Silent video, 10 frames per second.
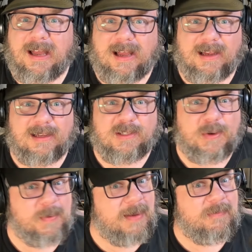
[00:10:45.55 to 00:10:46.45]
Uh,
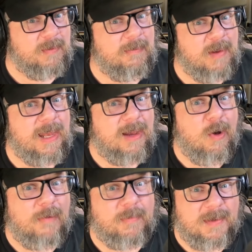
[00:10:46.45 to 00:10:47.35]
so if, if you get a
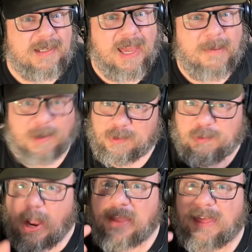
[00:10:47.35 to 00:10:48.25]
call from a scammer,
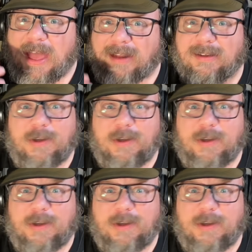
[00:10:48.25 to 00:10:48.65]
try that.